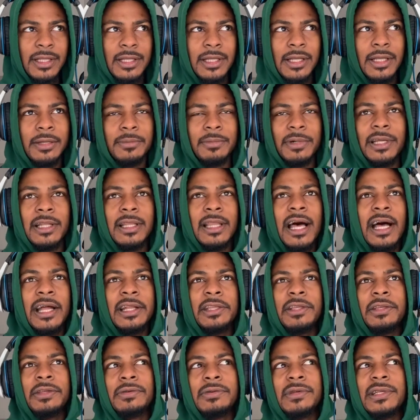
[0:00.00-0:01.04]
But a lot
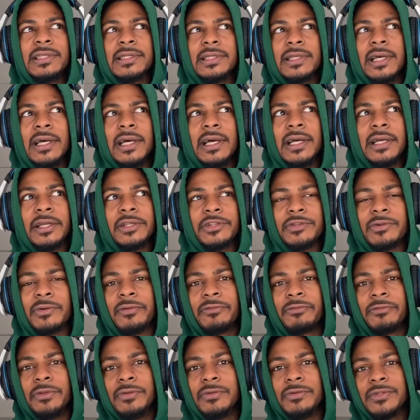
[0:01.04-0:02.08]
of you, it's a short
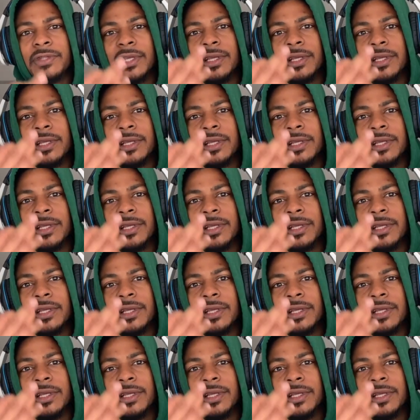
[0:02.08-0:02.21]
fuse.